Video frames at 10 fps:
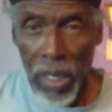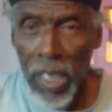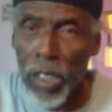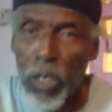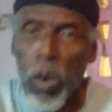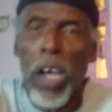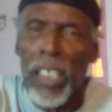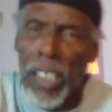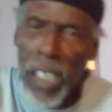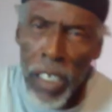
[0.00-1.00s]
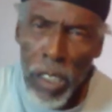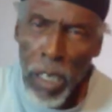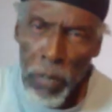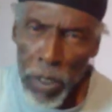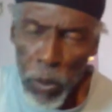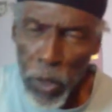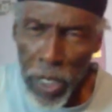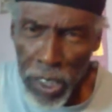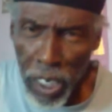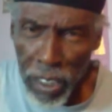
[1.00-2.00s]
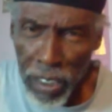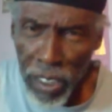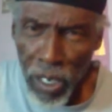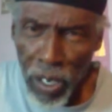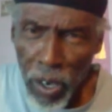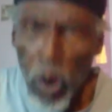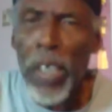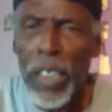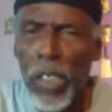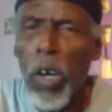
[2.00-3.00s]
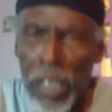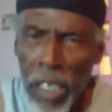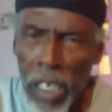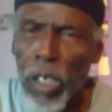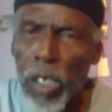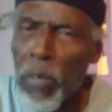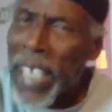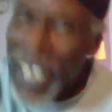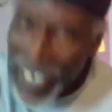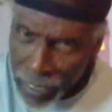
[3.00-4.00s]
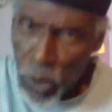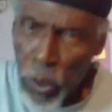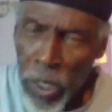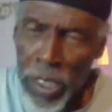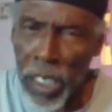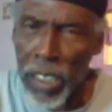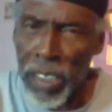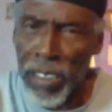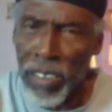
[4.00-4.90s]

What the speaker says: Is God jealous of his creation, or is God jealous of its creation?